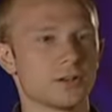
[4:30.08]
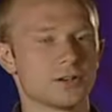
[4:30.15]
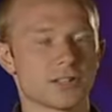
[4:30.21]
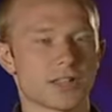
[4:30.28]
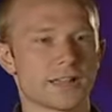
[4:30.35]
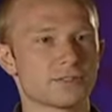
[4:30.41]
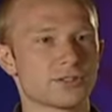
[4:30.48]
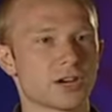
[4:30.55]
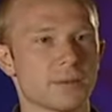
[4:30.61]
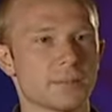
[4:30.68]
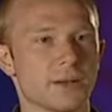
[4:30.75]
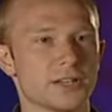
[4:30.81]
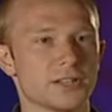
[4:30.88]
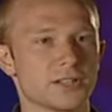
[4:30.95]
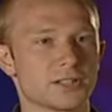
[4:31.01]
there's a lot of
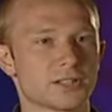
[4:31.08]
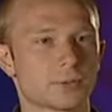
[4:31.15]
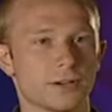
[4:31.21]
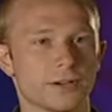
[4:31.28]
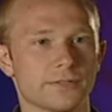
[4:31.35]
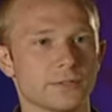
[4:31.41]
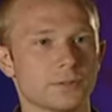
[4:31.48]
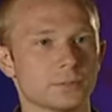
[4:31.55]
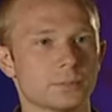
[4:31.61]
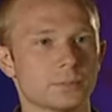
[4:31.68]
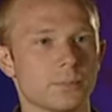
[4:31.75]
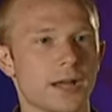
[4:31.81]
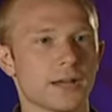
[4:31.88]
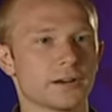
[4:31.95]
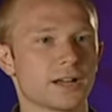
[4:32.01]
sharp edges, quite a few
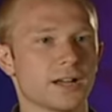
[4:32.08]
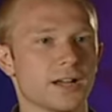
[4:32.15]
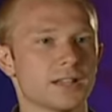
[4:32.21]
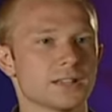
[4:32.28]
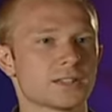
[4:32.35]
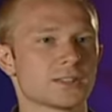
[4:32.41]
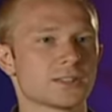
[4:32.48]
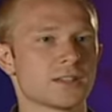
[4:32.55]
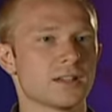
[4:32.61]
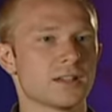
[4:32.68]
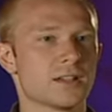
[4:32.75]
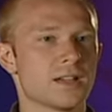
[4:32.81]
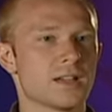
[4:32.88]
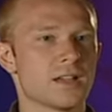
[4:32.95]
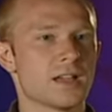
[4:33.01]
minor cuts.
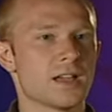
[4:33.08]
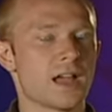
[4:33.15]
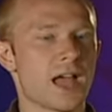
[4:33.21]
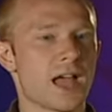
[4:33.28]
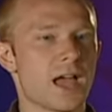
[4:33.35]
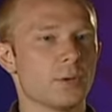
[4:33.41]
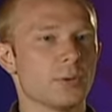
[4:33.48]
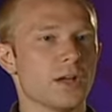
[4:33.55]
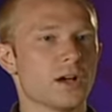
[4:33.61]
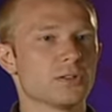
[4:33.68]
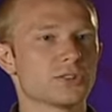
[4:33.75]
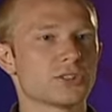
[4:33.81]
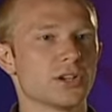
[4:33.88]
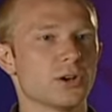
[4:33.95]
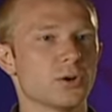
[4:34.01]
And we
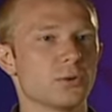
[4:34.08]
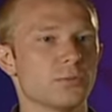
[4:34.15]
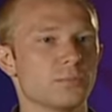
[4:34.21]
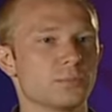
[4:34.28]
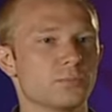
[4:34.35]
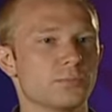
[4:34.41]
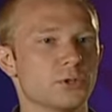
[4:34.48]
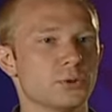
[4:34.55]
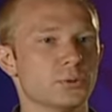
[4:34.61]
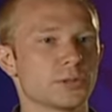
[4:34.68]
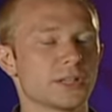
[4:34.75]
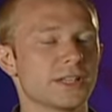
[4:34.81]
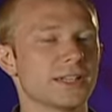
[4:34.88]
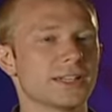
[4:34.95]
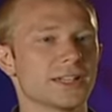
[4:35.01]
also, to
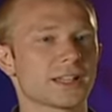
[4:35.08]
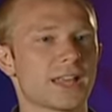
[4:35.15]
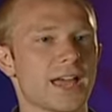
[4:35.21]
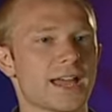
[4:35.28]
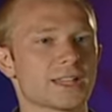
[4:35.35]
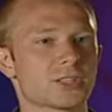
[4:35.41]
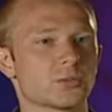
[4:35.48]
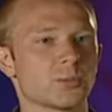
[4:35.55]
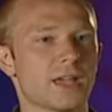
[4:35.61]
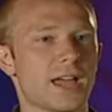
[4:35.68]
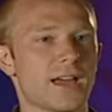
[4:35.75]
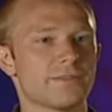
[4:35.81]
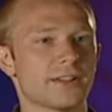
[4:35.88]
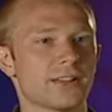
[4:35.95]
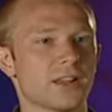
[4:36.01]
clean the glass, we
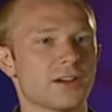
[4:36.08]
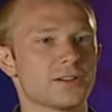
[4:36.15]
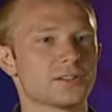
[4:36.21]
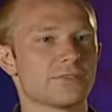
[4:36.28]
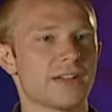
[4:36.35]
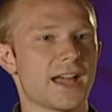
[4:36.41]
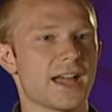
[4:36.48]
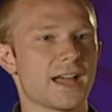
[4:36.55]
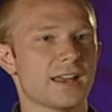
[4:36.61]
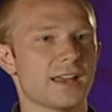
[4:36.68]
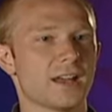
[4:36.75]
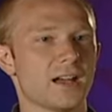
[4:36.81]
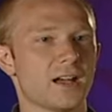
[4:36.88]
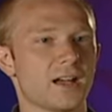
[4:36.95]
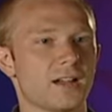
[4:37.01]
have a large vat
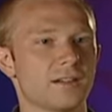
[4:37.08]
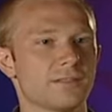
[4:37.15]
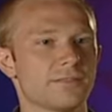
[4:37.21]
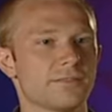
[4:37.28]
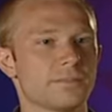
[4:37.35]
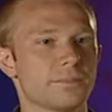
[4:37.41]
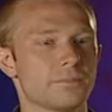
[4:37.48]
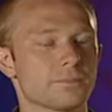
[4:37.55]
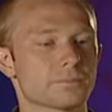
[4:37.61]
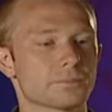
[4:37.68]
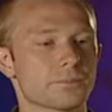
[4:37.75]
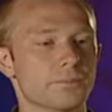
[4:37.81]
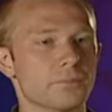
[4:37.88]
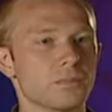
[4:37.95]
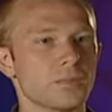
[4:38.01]
of
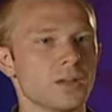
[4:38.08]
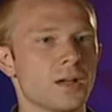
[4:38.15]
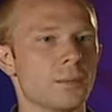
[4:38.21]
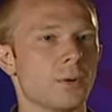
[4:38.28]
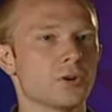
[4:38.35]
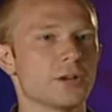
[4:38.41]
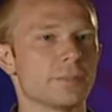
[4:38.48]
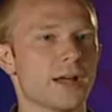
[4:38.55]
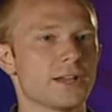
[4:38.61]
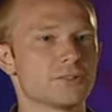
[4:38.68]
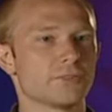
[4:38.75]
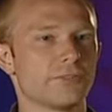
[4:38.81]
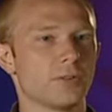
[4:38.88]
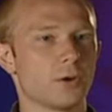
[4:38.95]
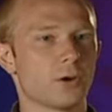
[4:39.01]
ammonium
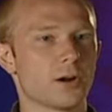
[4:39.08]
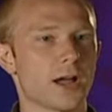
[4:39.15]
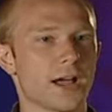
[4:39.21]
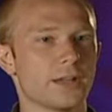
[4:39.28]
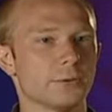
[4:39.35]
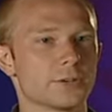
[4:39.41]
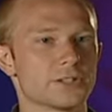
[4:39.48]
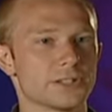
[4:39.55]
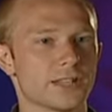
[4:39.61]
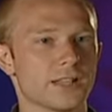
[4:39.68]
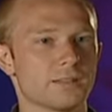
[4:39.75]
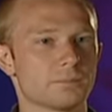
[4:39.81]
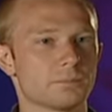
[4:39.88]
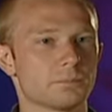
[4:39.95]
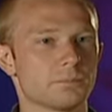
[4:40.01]
hydrofluoride, which is
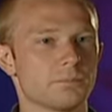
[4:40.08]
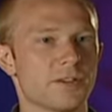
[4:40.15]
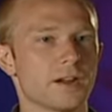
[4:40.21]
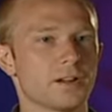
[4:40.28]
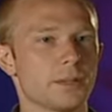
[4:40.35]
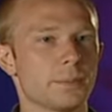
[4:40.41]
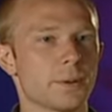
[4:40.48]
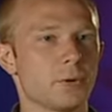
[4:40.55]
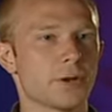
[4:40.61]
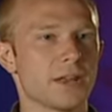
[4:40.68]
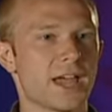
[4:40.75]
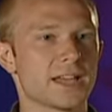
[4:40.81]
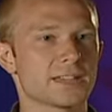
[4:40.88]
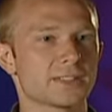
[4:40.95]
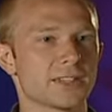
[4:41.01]
a fairly potent
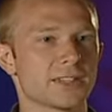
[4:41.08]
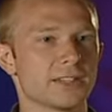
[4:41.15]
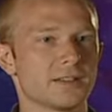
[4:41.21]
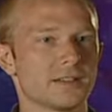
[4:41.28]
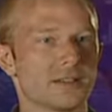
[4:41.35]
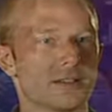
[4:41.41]
acid.